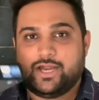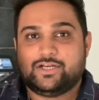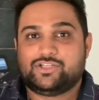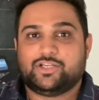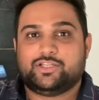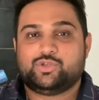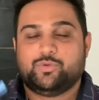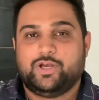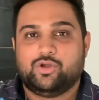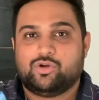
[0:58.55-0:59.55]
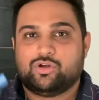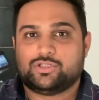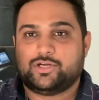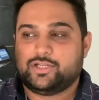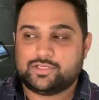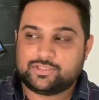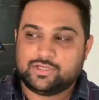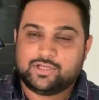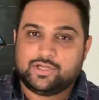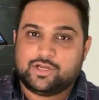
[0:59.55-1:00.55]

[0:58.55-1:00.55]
and check this video, because it is